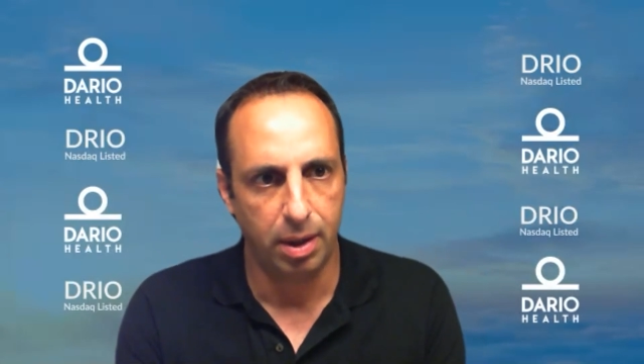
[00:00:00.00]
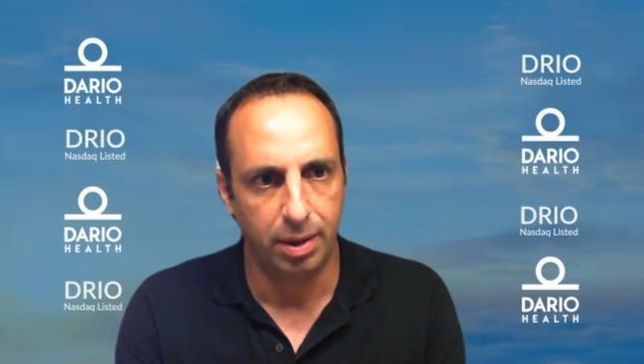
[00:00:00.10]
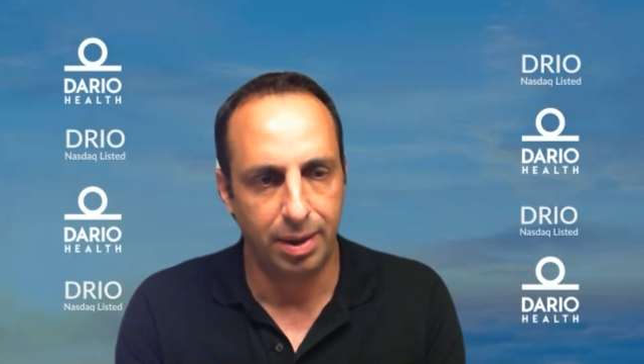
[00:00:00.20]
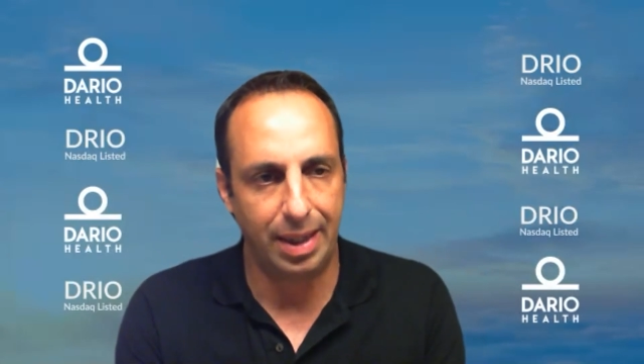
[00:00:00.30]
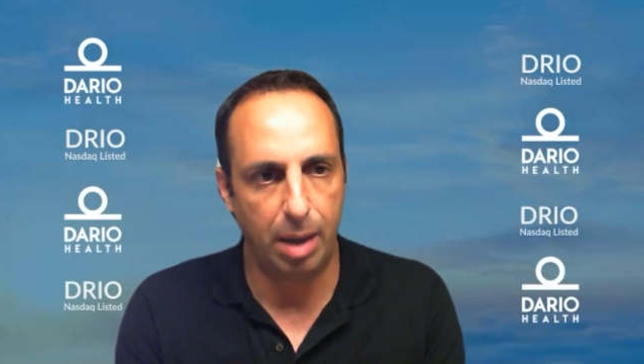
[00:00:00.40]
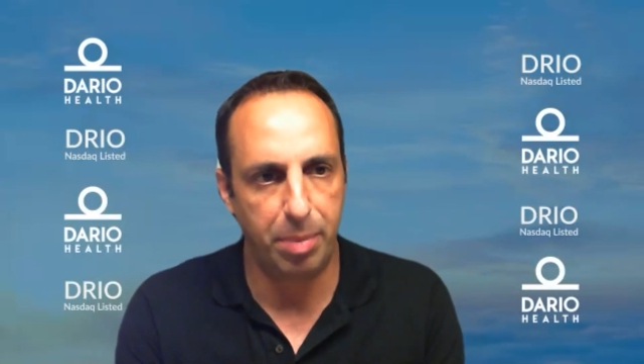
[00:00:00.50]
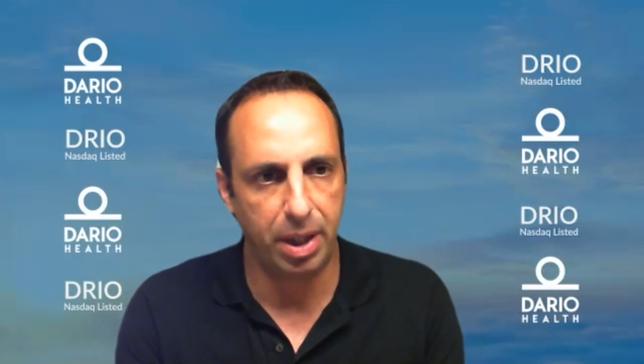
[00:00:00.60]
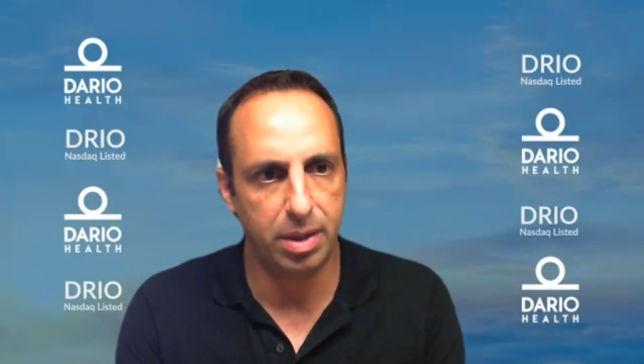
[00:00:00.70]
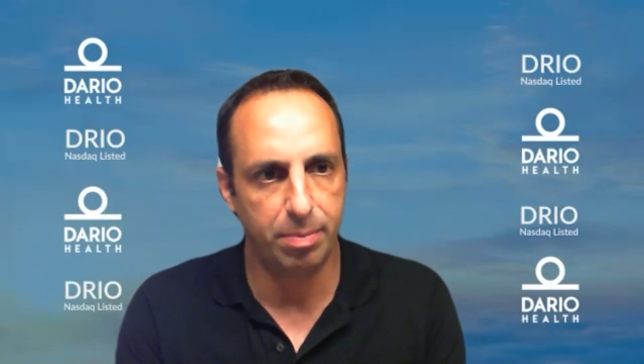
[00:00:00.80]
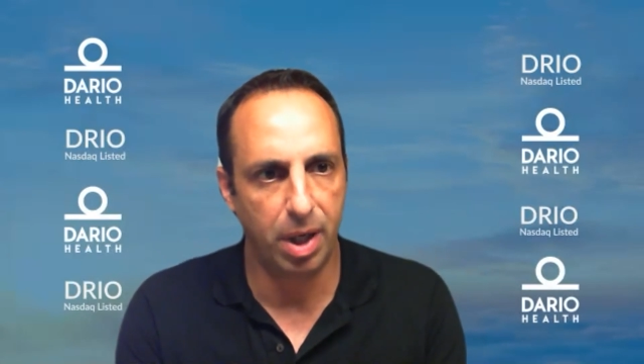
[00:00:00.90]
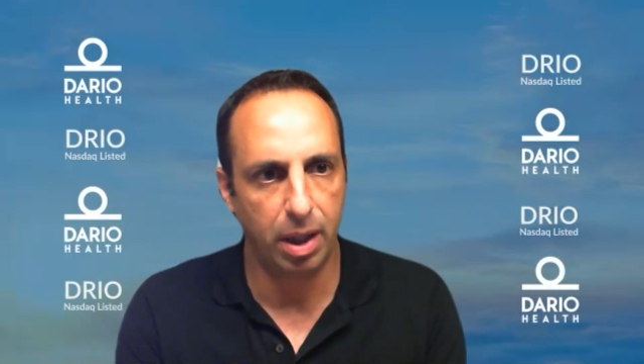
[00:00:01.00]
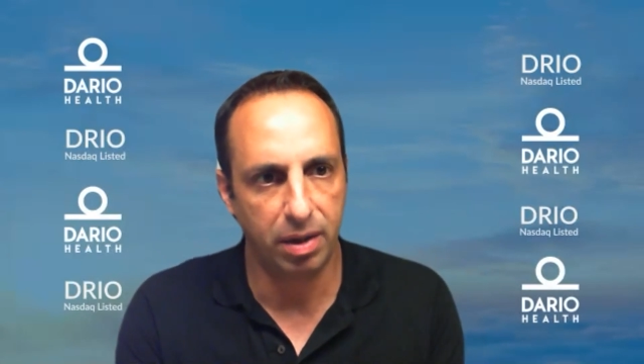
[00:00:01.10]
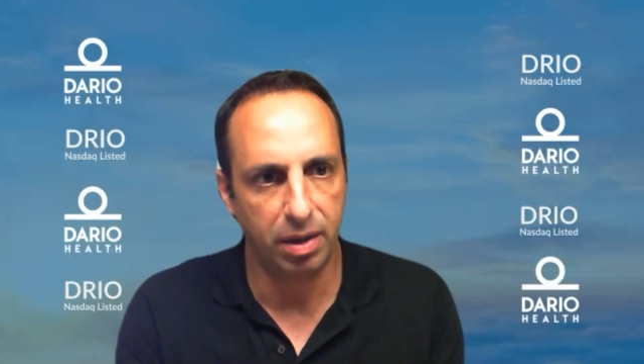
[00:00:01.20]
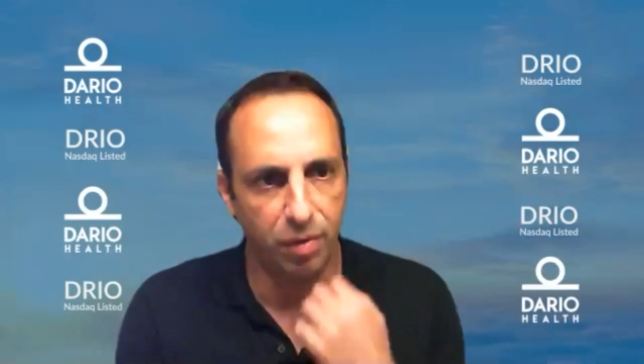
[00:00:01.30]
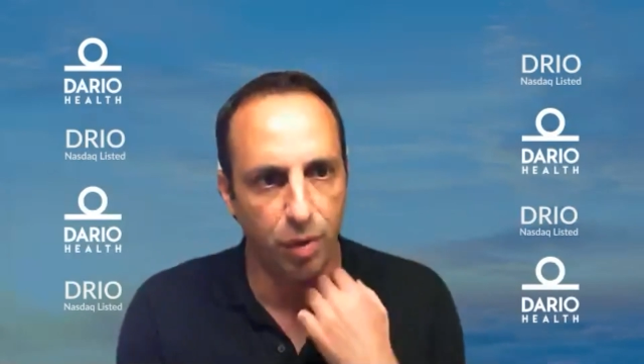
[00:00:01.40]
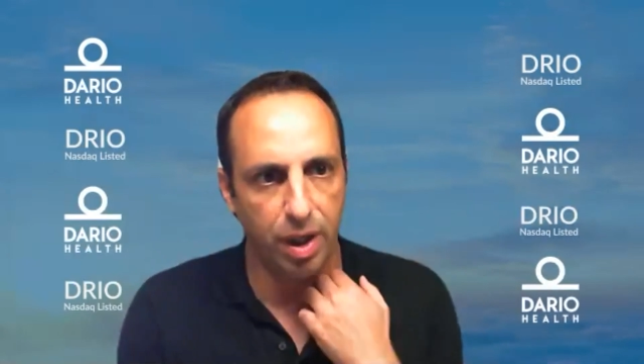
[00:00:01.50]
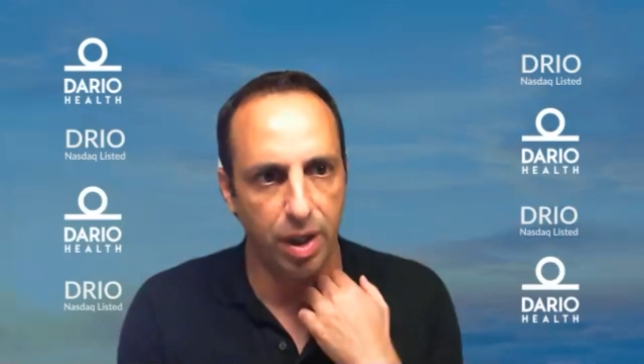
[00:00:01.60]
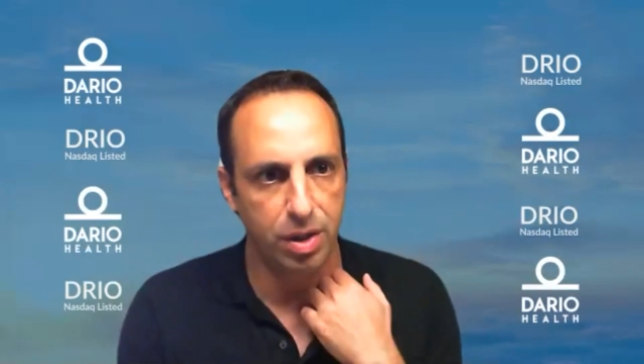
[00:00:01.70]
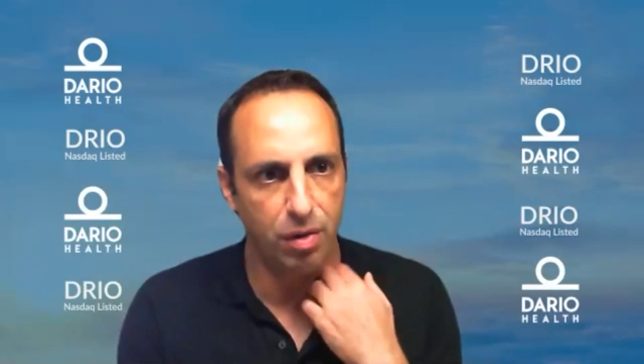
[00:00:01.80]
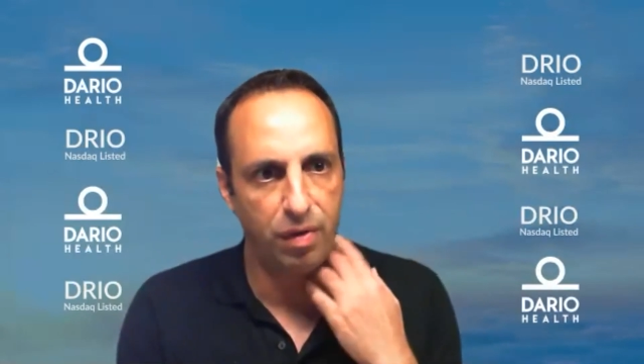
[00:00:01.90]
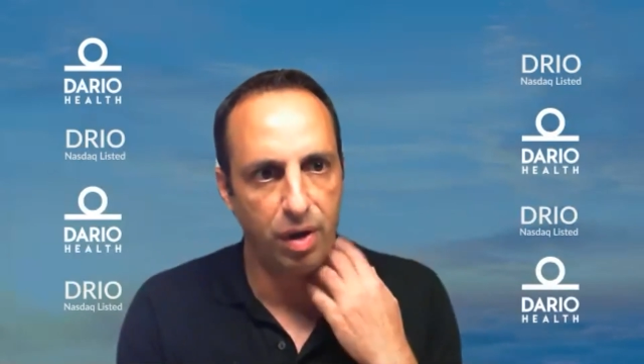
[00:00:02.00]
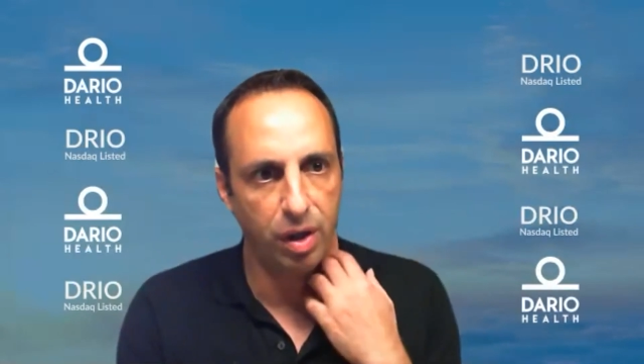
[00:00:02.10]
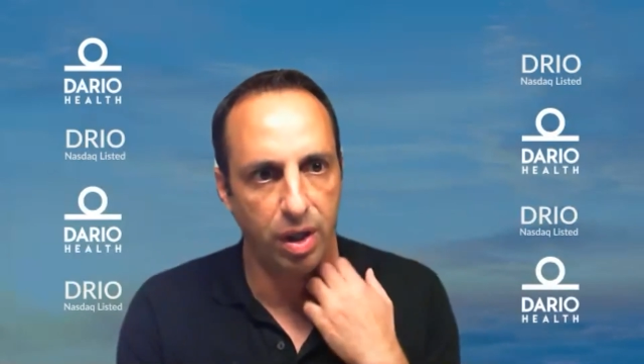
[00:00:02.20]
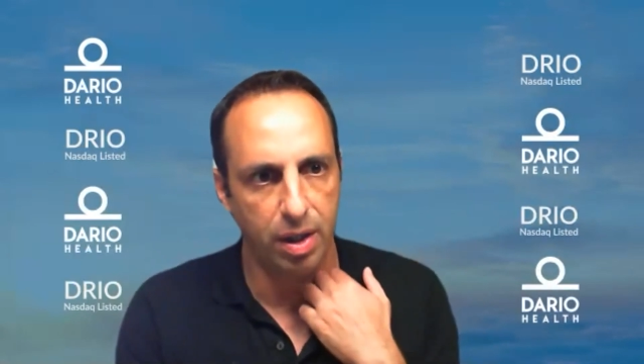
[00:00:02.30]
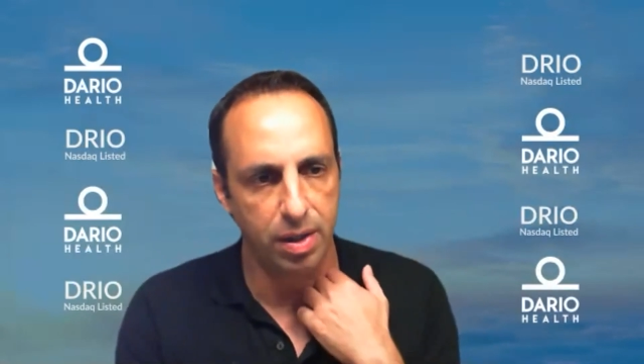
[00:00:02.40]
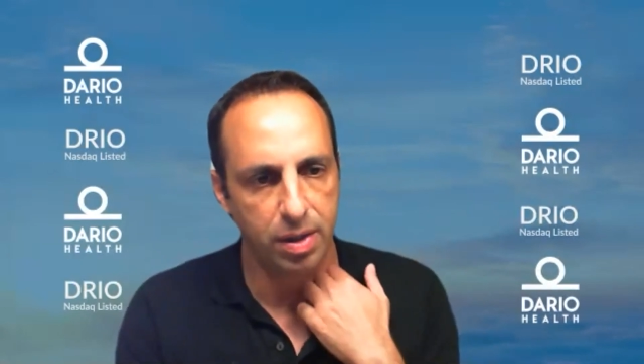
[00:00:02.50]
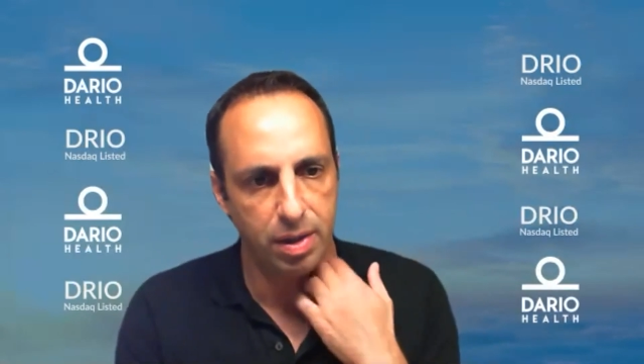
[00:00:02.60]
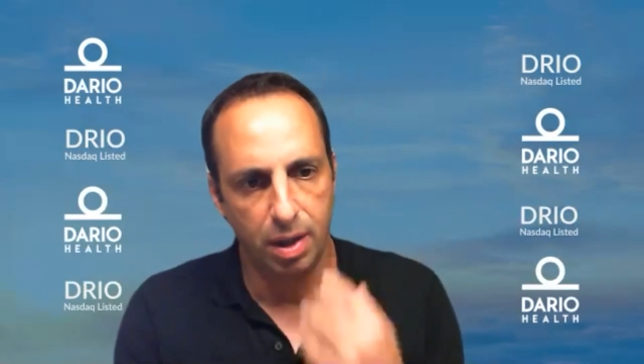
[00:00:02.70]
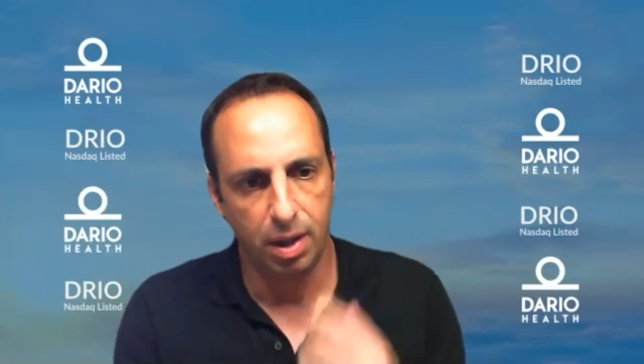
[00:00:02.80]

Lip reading: the diabetes market for years over years